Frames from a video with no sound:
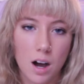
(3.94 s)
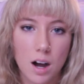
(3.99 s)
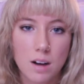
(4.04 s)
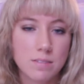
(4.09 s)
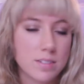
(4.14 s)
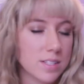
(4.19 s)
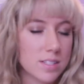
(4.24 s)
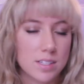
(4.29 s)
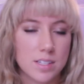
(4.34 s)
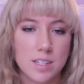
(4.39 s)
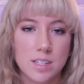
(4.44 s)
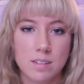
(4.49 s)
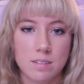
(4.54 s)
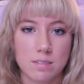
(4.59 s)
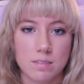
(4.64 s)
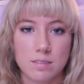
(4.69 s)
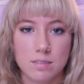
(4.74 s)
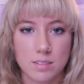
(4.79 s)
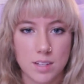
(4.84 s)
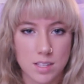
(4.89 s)
Obviously,
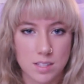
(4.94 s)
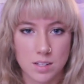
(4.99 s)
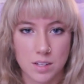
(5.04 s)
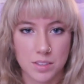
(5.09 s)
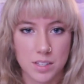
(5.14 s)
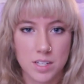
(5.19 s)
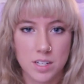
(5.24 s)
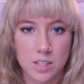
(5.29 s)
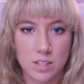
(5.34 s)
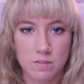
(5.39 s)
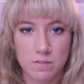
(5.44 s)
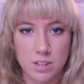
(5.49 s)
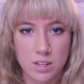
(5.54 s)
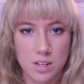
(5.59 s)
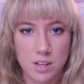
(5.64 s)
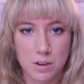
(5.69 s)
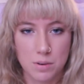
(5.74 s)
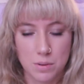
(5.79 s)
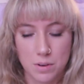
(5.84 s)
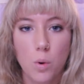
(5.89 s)
that's not the end of the
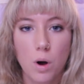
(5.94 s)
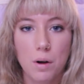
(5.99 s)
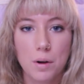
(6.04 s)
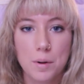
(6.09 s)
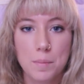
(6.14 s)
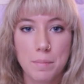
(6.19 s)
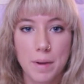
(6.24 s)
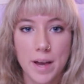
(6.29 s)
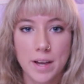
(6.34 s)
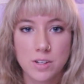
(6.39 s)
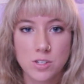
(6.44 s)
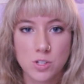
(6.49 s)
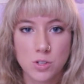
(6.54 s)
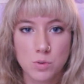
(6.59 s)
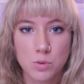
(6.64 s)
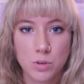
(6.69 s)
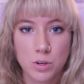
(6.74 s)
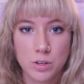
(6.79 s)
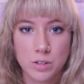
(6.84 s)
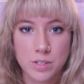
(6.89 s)
video. Welcome back
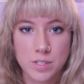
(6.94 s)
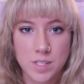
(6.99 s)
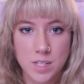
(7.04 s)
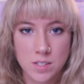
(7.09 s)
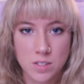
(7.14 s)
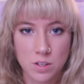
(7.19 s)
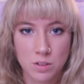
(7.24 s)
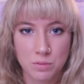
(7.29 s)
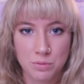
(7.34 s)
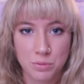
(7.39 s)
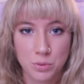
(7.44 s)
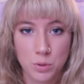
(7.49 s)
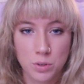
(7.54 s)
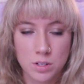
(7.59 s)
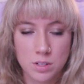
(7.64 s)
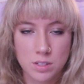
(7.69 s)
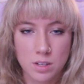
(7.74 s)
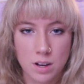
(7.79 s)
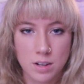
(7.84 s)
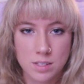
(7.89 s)
to Girl Sits on Floor
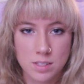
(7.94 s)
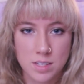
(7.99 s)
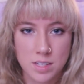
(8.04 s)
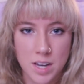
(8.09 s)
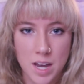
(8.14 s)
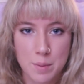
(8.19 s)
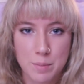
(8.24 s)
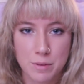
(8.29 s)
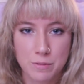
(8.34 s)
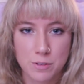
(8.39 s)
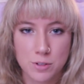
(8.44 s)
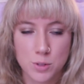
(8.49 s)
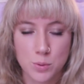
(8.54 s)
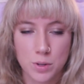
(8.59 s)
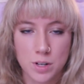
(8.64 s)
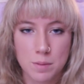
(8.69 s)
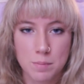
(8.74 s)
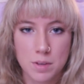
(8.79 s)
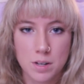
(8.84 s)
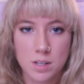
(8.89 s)
and Talks to Camera for
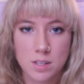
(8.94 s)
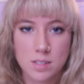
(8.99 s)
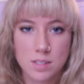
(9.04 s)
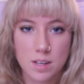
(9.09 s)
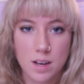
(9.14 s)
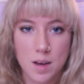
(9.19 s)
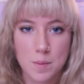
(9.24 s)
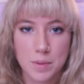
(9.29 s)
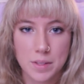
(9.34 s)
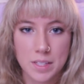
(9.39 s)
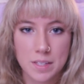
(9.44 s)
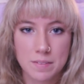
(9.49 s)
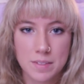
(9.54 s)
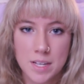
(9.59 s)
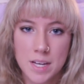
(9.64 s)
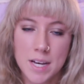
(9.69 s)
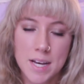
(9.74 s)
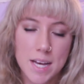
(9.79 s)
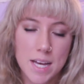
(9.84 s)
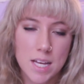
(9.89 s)
20 minutes. I'm
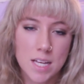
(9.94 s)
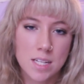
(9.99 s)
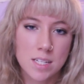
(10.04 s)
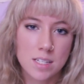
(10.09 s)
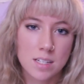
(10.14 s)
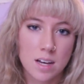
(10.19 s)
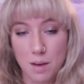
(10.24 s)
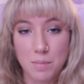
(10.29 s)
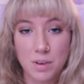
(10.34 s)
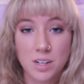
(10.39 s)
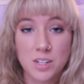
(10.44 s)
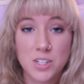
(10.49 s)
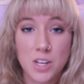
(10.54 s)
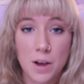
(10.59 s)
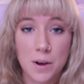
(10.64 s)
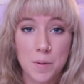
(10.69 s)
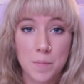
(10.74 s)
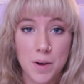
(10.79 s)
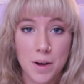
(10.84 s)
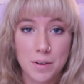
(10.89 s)
Olivia, and I'm gonna
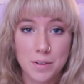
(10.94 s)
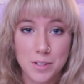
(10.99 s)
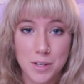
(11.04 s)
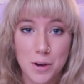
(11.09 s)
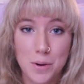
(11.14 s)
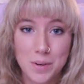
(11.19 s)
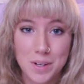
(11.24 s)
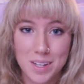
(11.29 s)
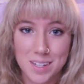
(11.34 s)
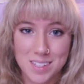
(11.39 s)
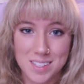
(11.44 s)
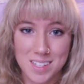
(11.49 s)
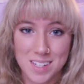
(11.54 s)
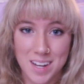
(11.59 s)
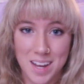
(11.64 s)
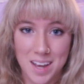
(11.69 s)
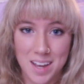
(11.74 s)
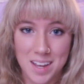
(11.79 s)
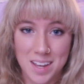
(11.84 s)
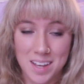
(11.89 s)
talk about yoga
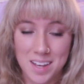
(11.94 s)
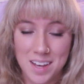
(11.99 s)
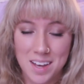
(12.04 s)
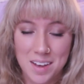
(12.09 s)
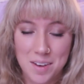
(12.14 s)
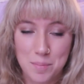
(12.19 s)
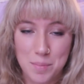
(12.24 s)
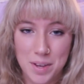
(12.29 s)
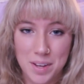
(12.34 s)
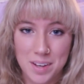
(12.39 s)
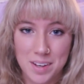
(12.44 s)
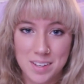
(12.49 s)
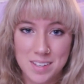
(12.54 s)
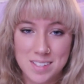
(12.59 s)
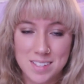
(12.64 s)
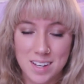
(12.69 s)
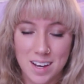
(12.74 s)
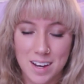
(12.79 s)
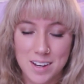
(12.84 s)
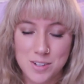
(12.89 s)
today
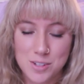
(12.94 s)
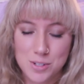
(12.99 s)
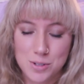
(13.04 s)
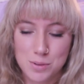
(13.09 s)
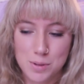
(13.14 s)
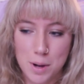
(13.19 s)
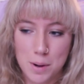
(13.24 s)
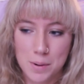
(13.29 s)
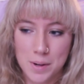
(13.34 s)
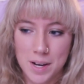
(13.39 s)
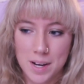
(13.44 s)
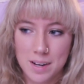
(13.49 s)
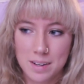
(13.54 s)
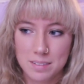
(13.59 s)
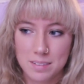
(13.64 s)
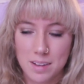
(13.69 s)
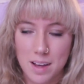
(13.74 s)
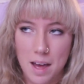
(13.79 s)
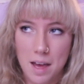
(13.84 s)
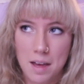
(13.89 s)
because I do
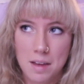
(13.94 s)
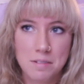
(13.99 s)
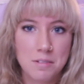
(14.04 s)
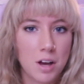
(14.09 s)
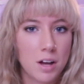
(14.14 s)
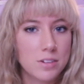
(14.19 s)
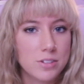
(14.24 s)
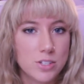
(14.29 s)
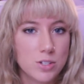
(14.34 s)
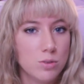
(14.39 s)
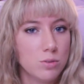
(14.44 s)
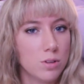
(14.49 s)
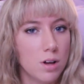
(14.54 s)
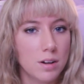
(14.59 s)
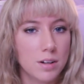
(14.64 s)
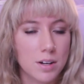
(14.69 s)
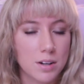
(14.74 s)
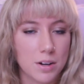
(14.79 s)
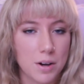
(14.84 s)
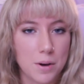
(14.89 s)
yoga, and not too
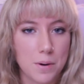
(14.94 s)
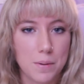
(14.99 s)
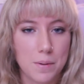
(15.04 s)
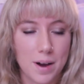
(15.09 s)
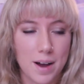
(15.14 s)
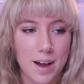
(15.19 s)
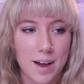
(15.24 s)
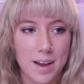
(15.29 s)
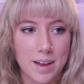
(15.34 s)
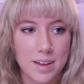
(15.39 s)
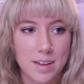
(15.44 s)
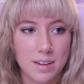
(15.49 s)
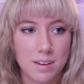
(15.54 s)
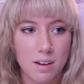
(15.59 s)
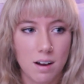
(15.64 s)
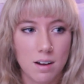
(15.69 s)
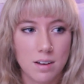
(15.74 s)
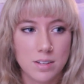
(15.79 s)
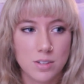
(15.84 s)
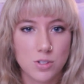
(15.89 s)
long ago I
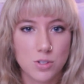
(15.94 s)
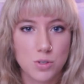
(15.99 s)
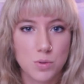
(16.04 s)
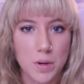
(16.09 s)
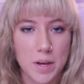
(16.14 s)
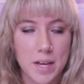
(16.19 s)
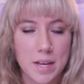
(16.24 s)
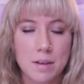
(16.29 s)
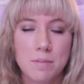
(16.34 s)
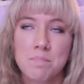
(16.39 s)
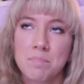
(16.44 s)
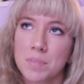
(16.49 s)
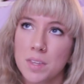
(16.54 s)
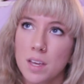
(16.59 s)
got into a